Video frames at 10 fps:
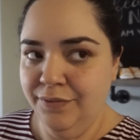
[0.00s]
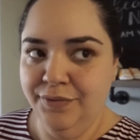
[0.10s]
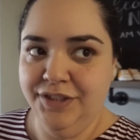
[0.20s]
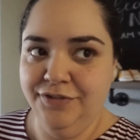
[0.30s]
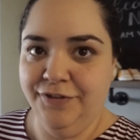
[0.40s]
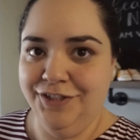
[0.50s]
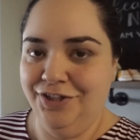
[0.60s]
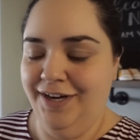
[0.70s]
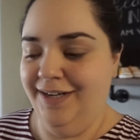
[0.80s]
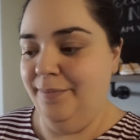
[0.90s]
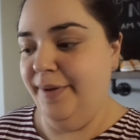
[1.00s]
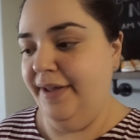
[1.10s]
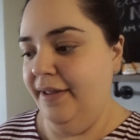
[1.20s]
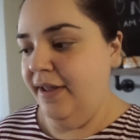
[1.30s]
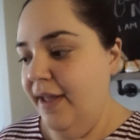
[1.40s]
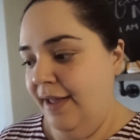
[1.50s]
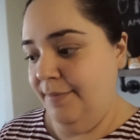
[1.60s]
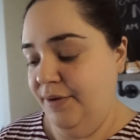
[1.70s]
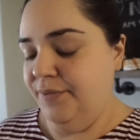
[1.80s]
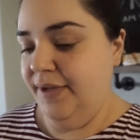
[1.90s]
which is frustrating, but I
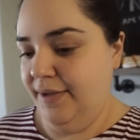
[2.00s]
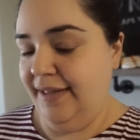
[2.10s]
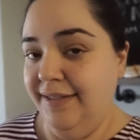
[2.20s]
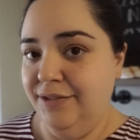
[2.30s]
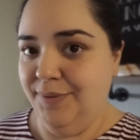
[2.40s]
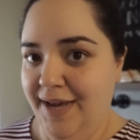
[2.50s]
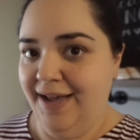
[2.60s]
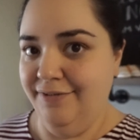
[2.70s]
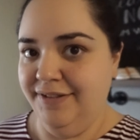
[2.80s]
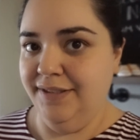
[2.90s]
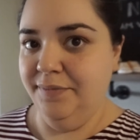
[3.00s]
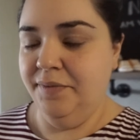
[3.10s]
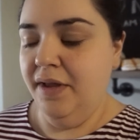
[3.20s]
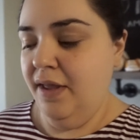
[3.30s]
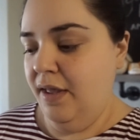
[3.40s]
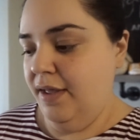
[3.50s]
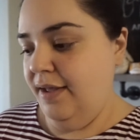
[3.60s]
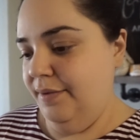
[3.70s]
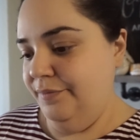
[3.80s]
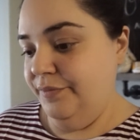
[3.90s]
mean, at least we have some,
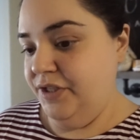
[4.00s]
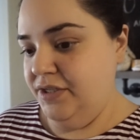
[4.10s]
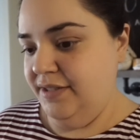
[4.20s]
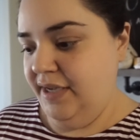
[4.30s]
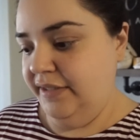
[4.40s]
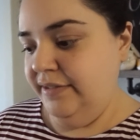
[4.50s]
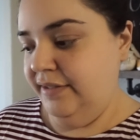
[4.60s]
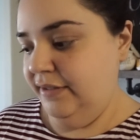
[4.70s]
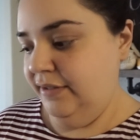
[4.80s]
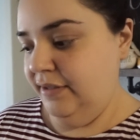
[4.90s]
which is nice.